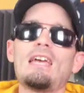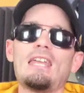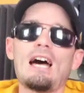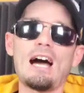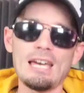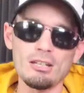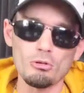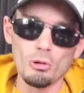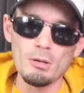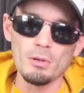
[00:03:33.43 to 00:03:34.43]
and I
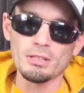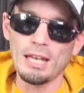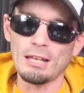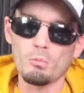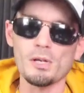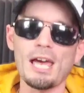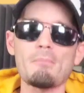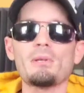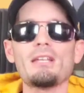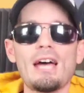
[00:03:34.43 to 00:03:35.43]
agree with that. What
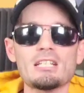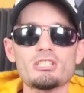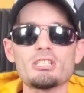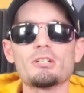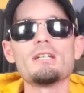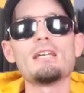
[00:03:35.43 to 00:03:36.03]
happened last year?